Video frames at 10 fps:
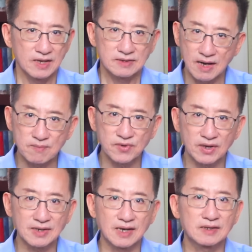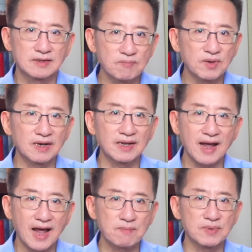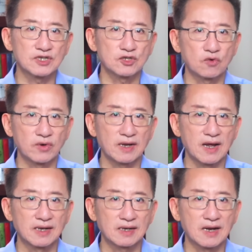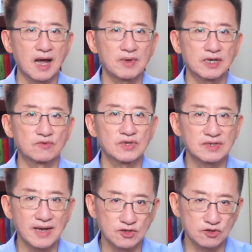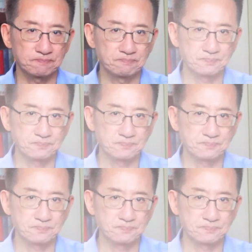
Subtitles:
something that typically happens during an economic recession.